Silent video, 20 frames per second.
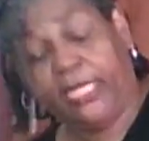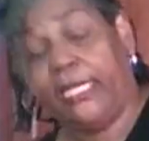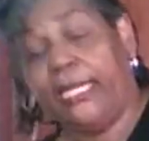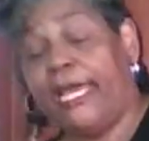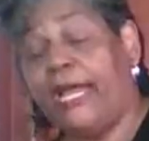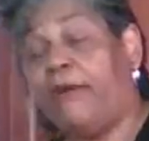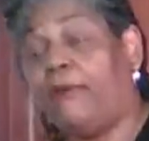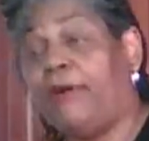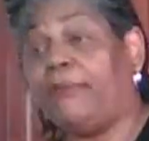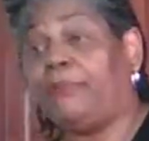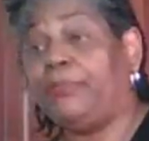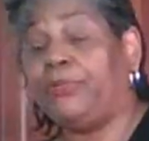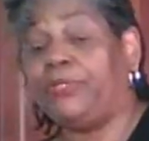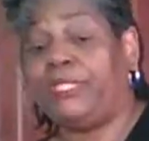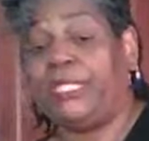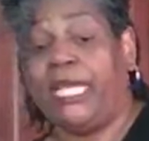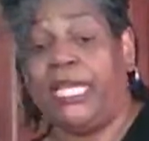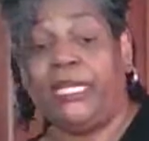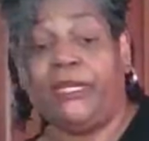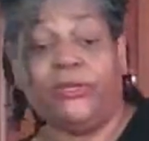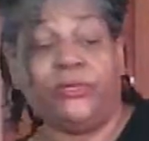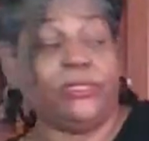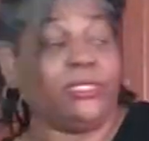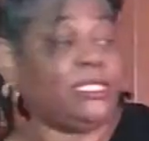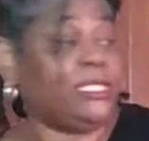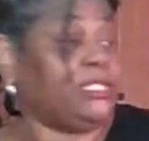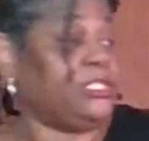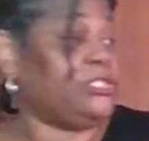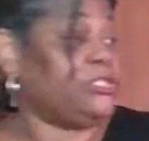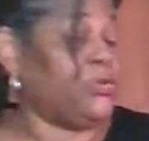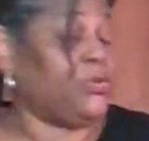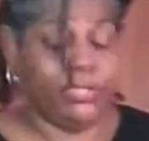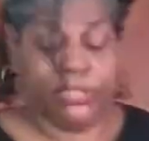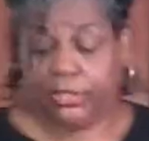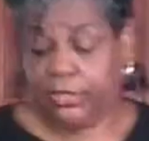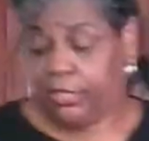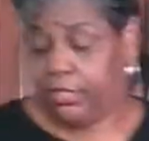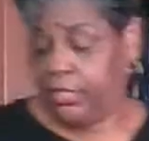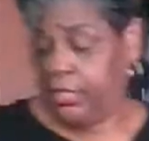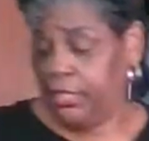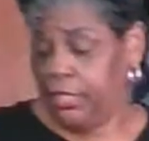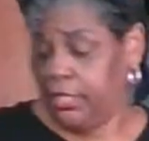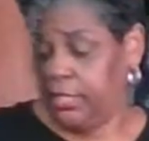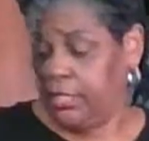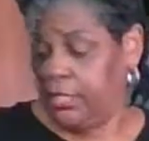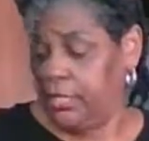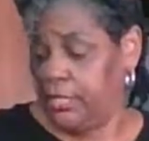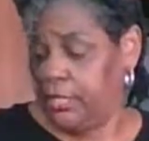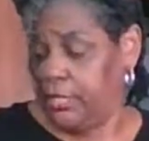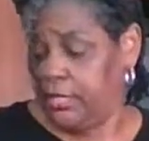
Now our potatoes can start to cook.